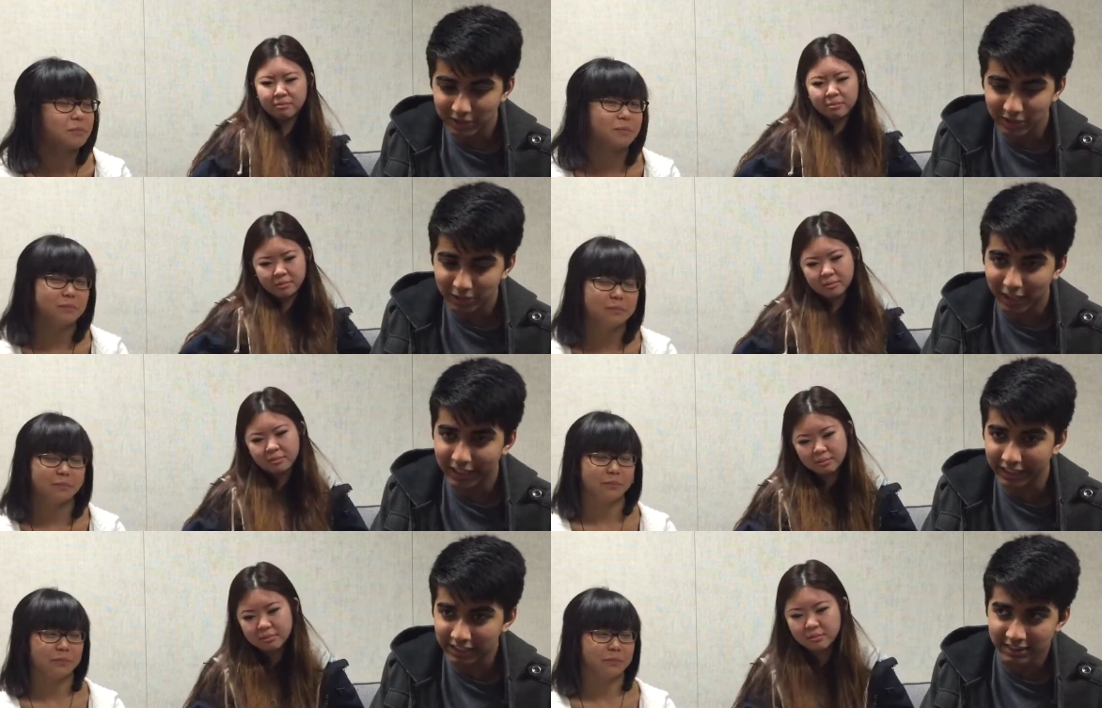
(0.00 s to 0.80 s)
Speaker 1: also
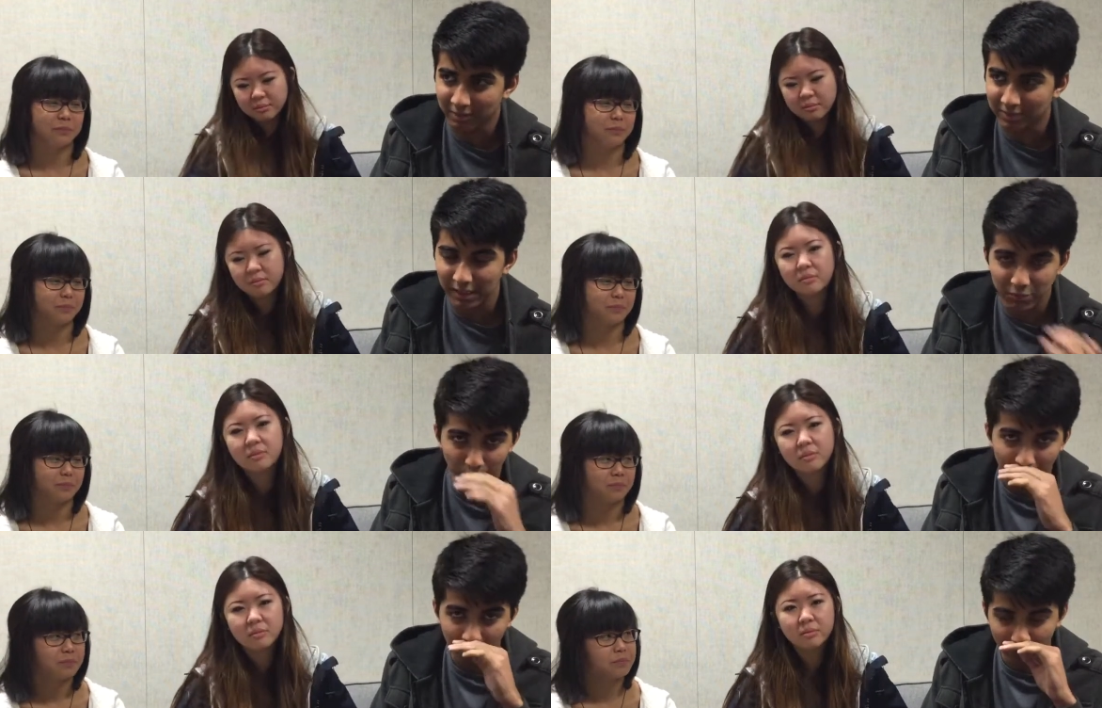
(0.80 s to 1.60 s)
I guess sometimes
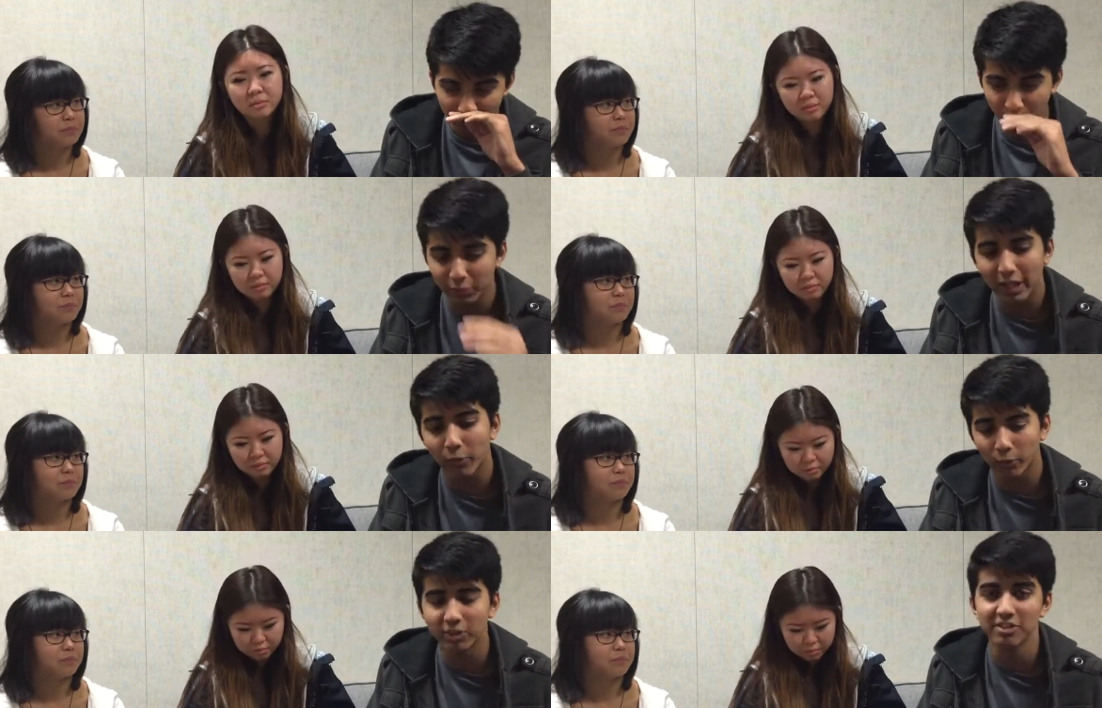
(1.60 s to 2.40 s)
we we do
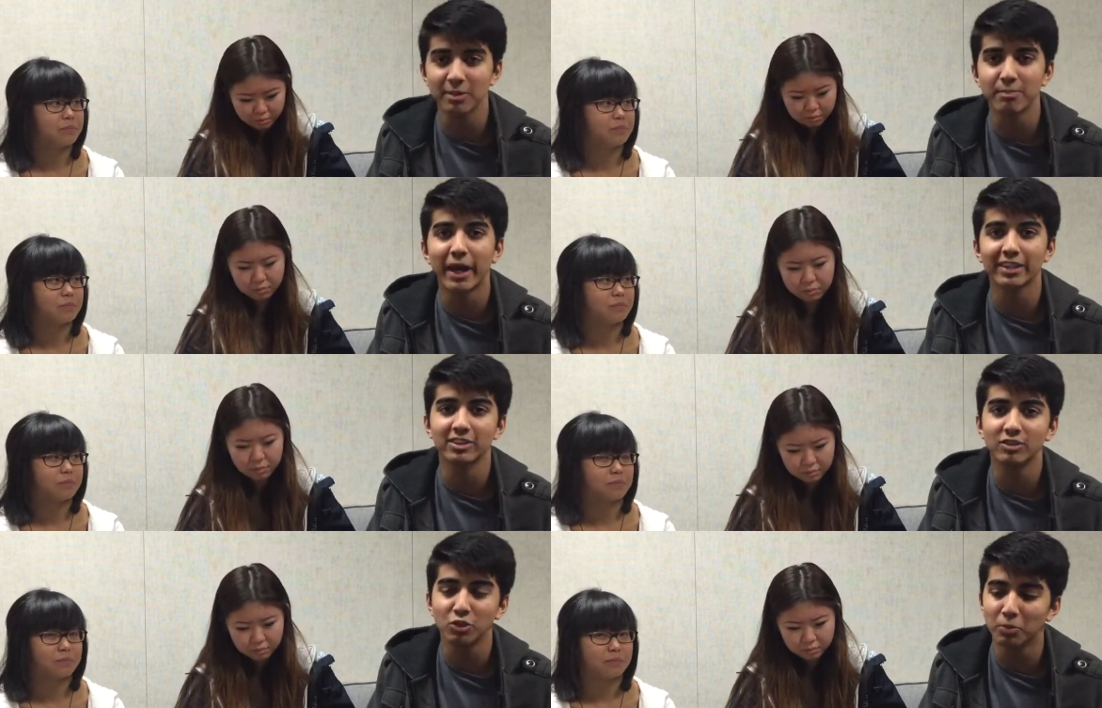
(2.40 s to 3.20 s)
let words impact
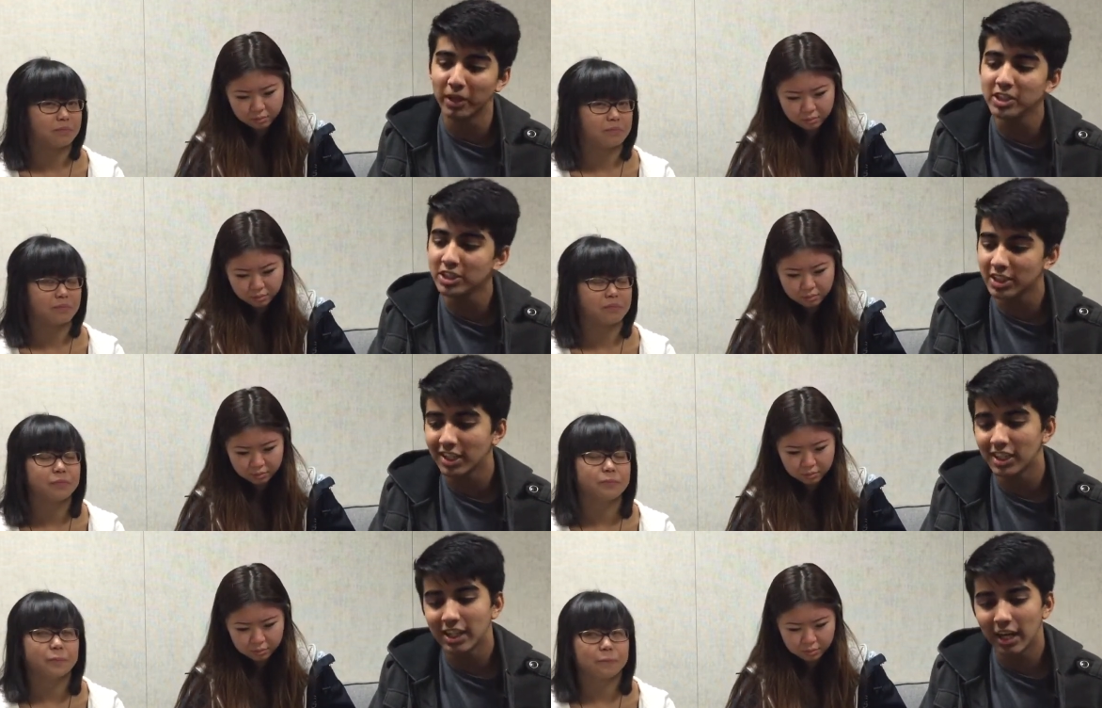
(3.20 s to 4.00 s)
us too much.
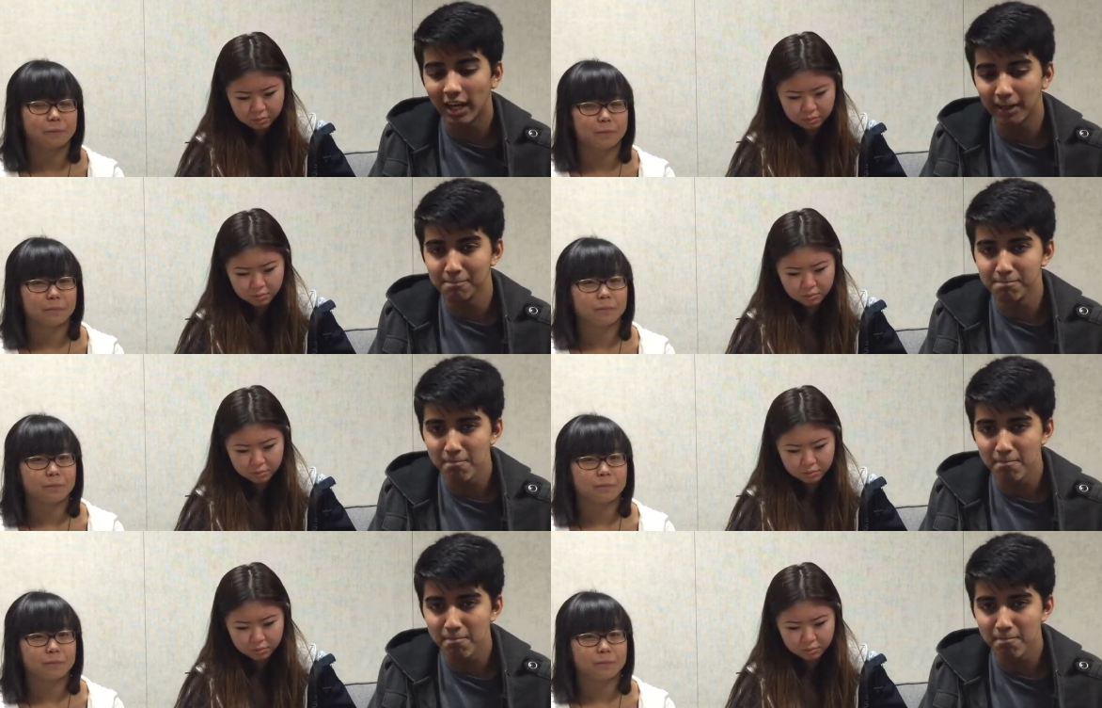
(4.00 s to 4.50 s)
Um,